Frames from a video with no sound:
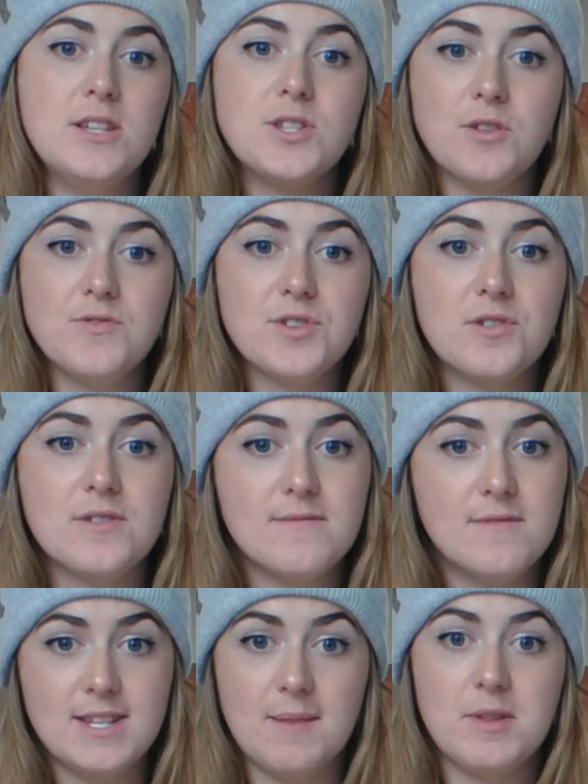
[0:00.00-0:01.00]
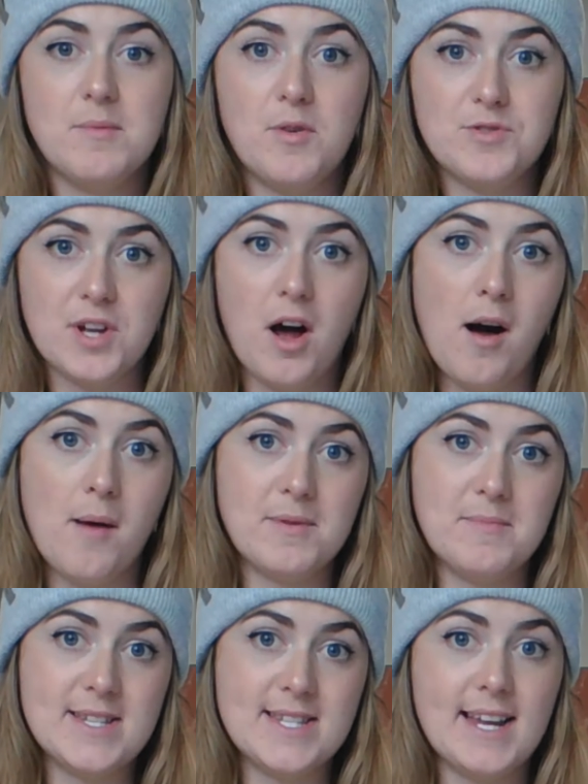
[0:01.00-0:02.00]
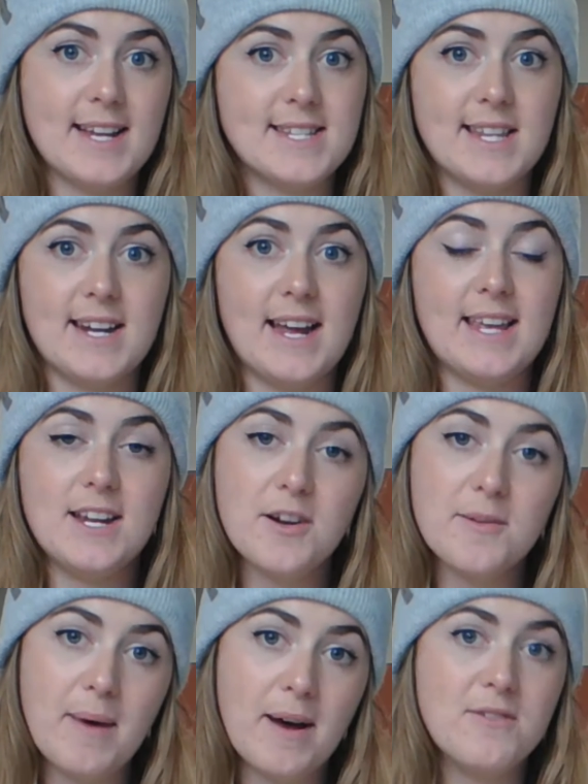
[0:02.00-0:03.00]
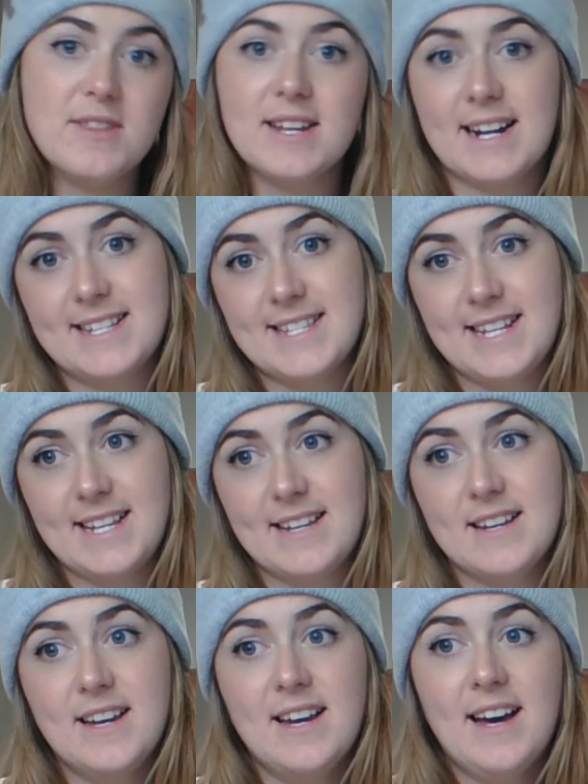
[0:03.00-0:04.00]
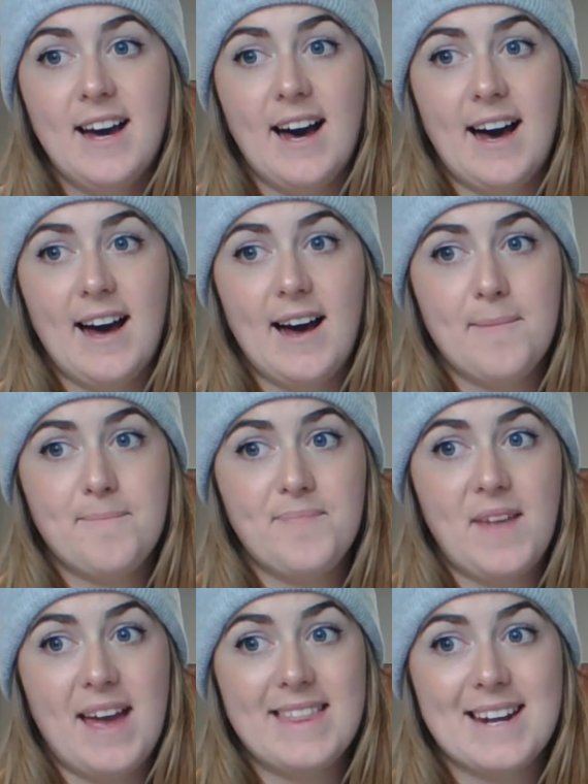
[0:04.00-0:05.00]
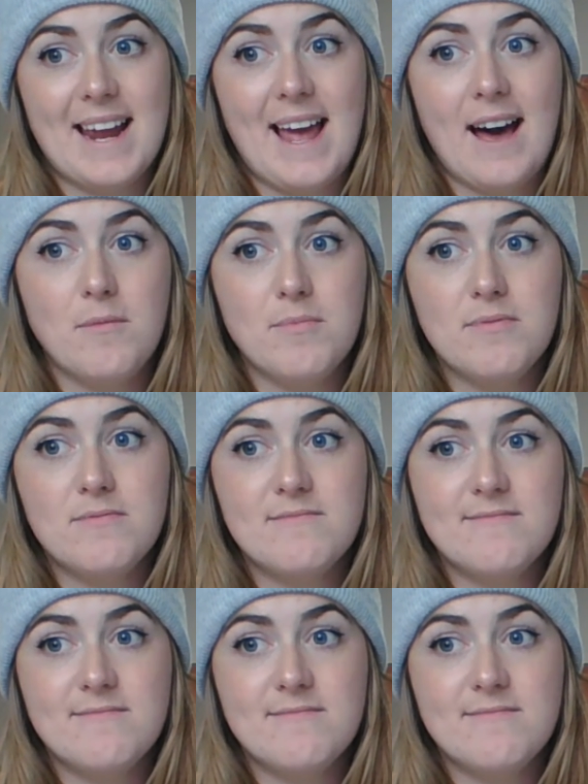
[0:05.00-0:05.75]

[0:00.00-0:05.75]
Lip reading: So those are some of the most common mistakes that I hear about, that I see, and that I help